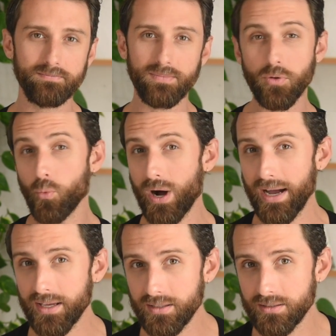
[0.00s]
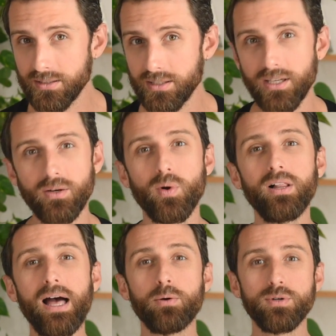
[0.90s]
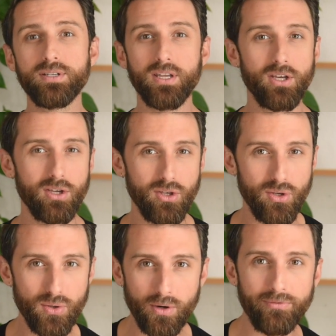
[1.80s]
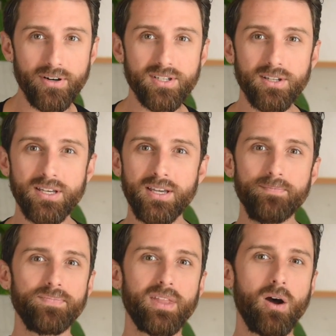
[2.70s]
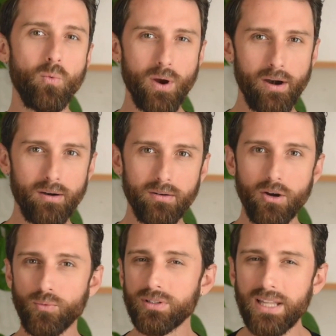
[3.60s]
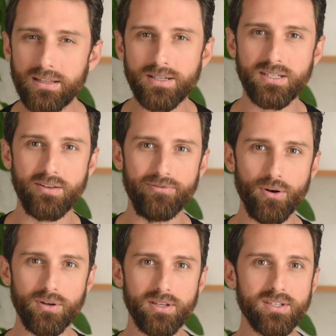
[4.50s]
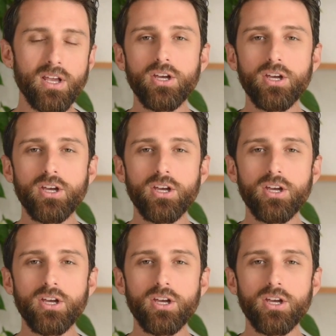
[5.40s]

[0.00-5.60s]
And why? Well, I was universally aware, relentlessly focused,